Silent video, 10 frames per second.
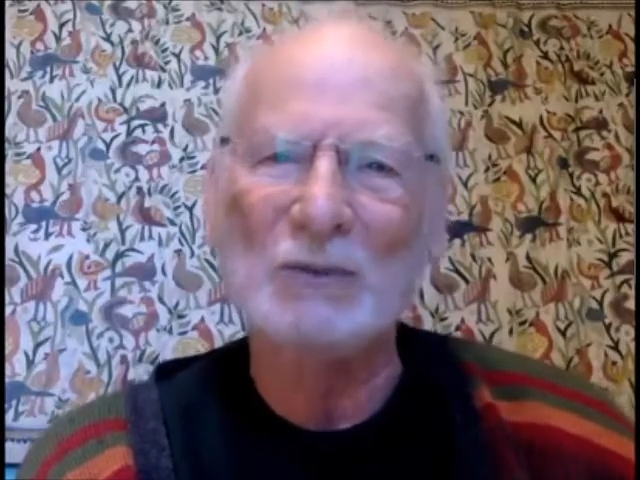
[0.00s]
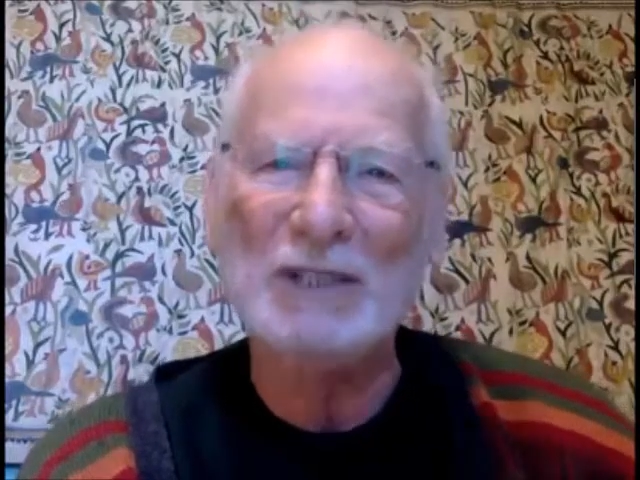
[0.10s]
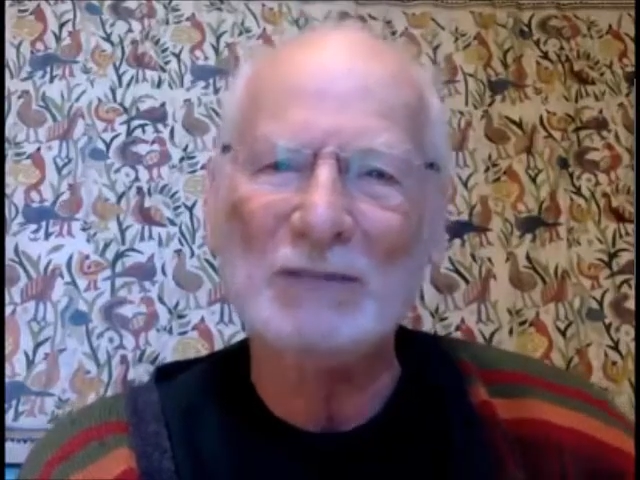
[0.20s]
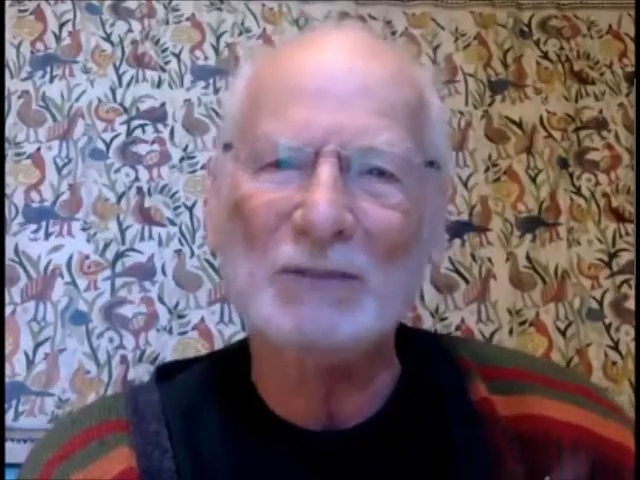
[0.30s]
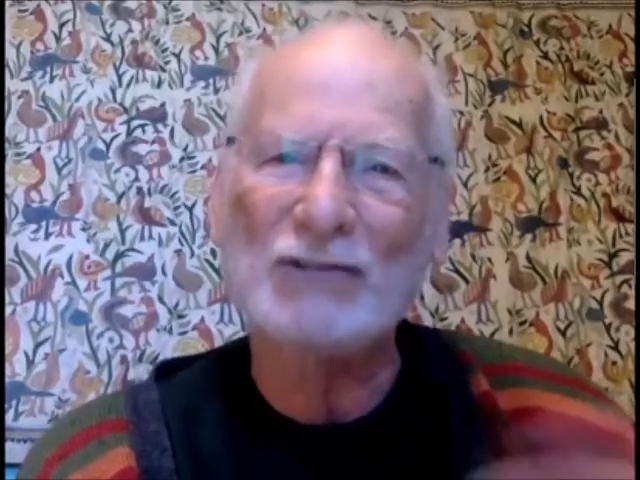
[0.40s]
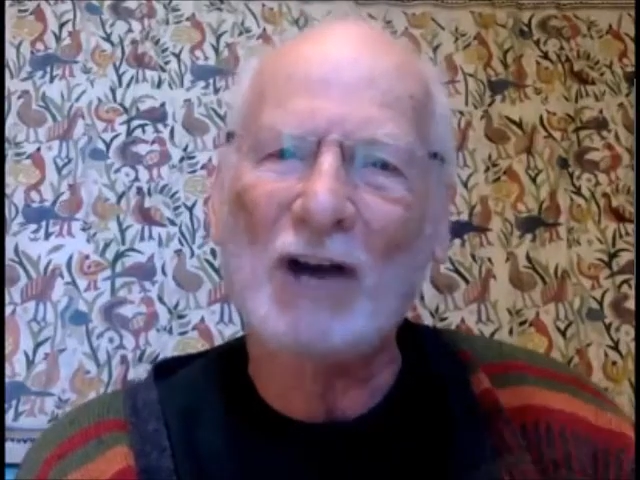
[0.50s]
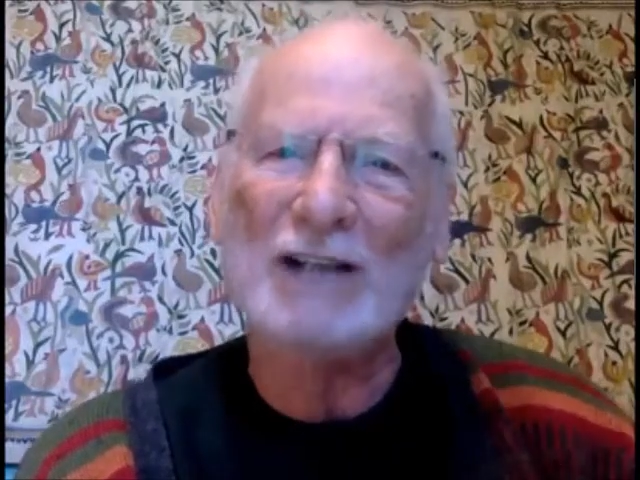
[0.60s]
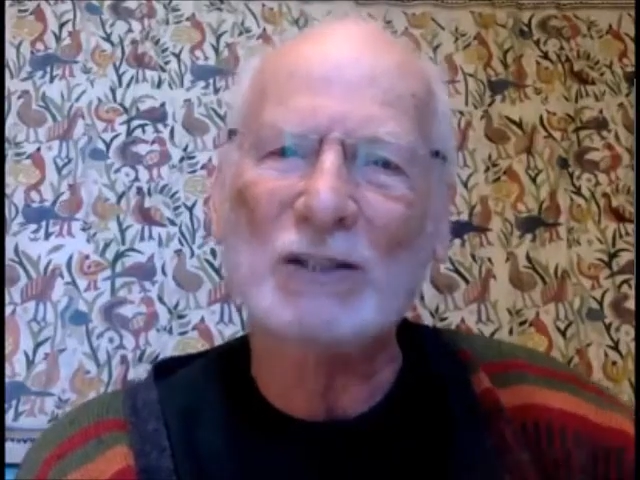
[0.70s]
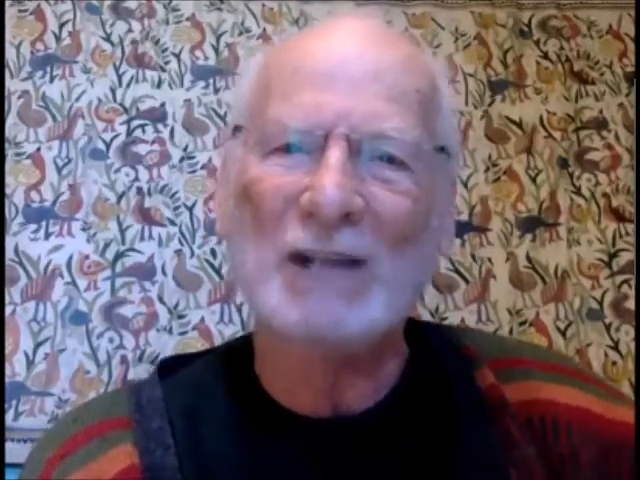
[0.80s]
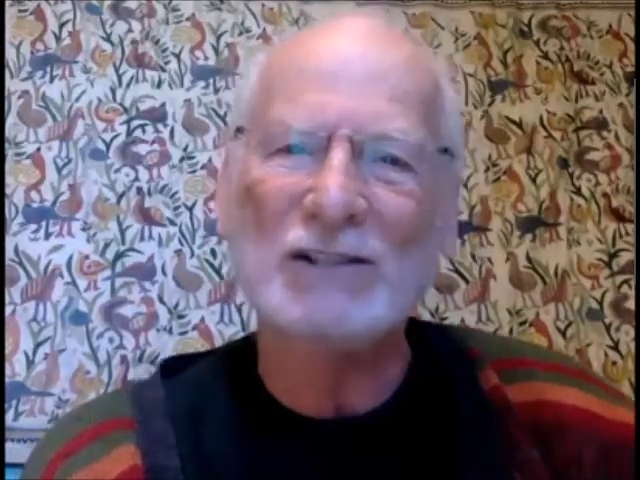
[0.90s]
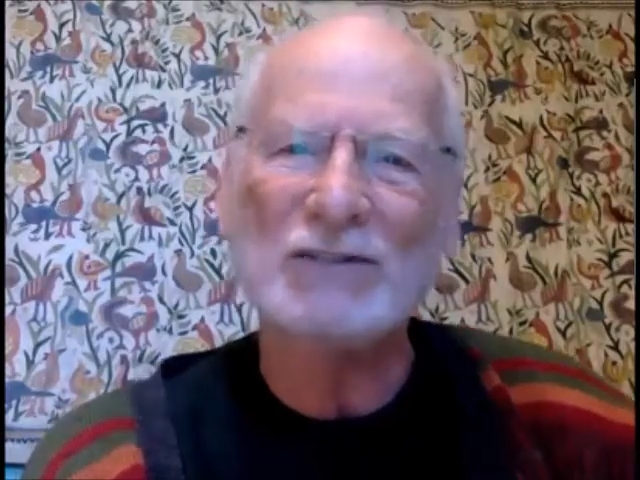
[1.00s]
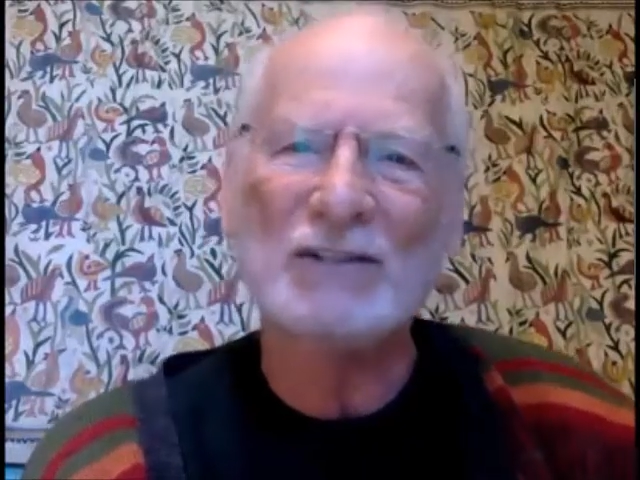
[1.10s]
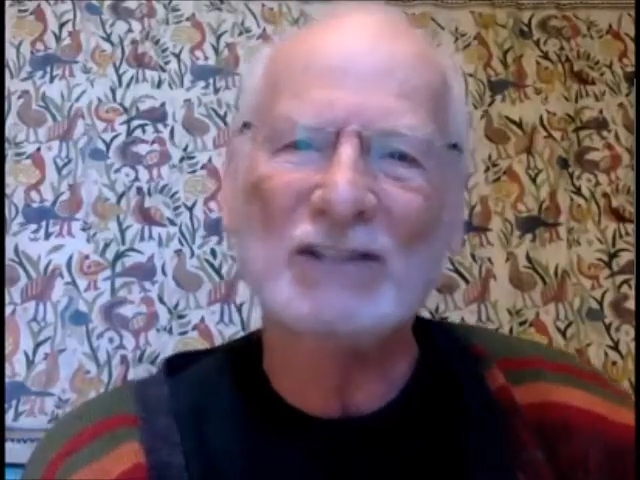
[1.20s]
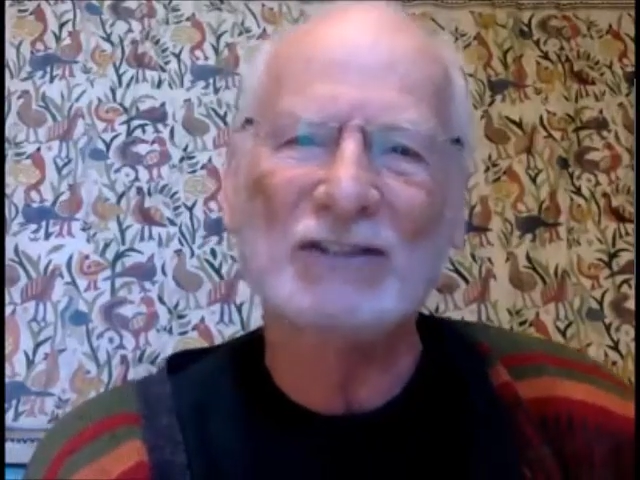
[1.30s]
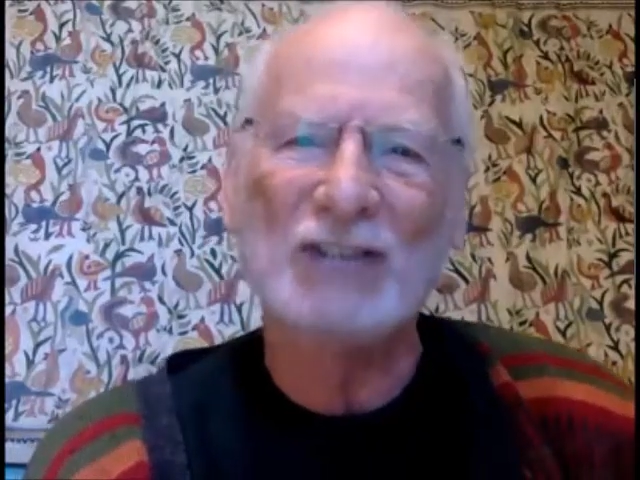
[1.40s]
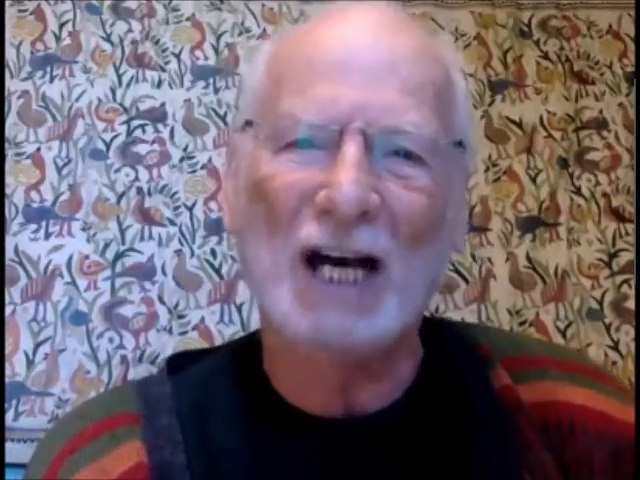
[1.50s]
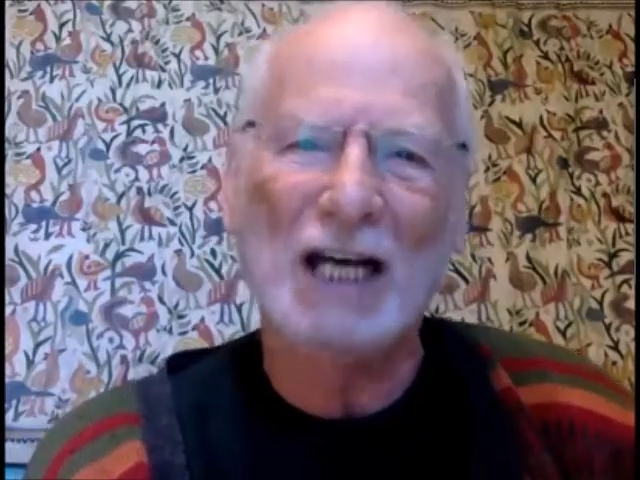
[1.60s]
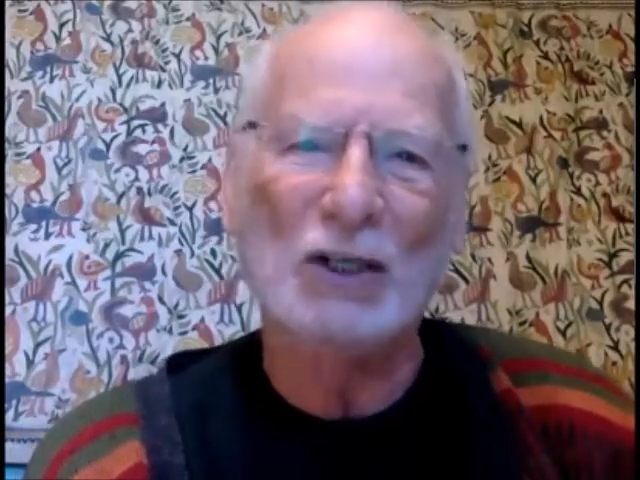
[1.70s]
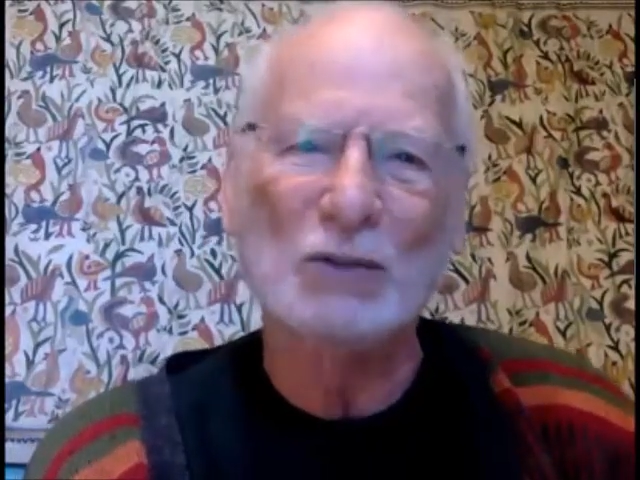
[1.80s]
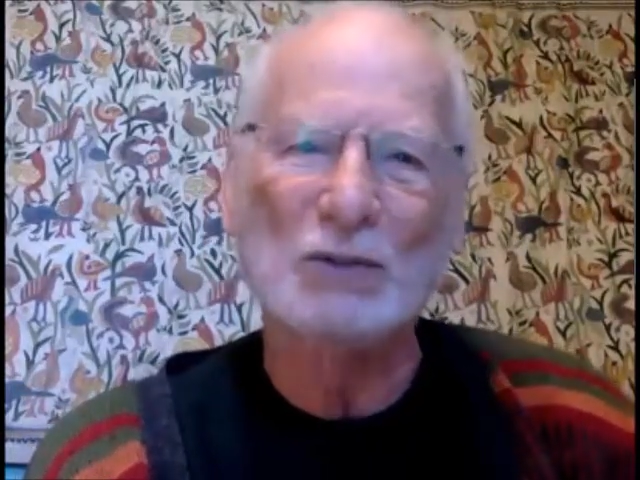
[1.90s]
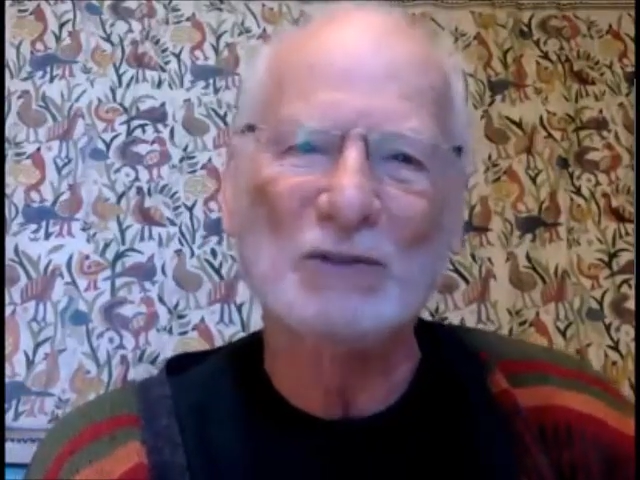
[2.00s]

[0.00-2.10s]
We, we try to enter into dialogue